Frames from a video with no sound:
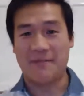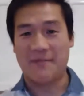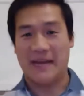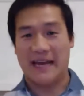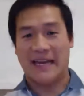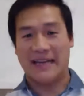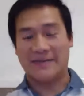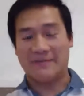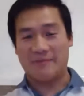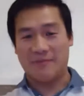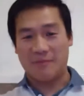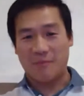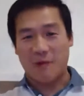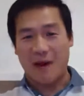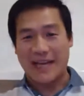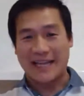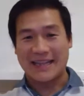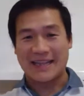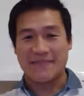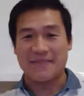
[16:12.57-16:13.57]
and
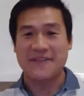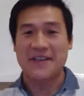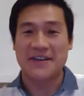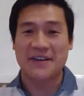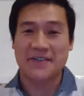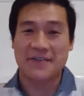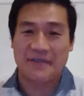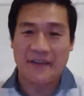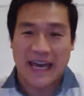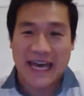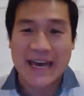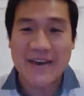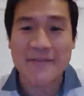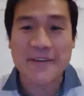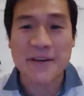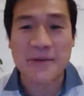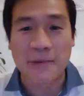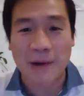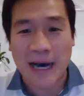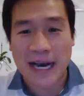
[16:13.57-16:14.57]
weightlifting of
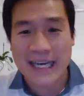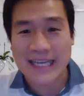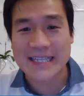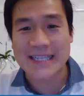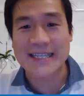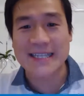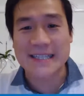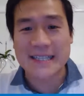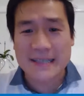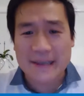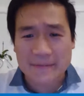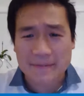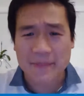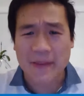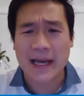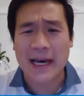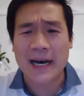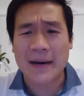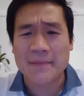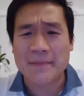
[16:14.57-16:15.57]
heavy weights
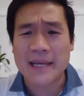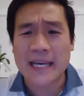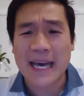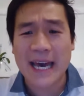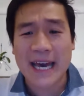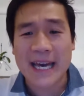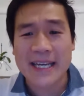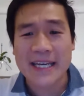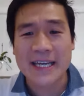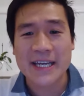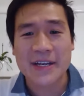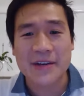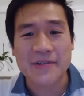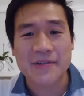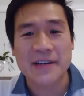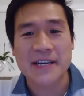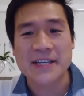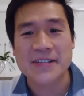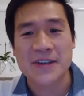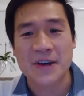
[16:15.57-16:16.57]
can
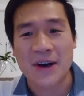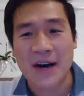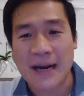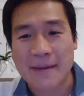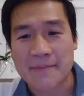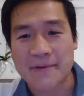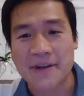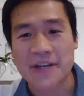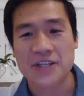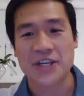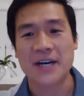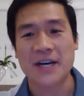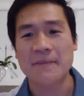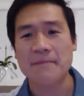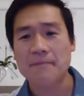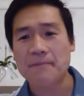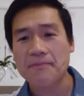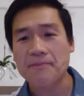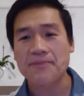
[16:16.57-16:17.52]
increase eye pressure,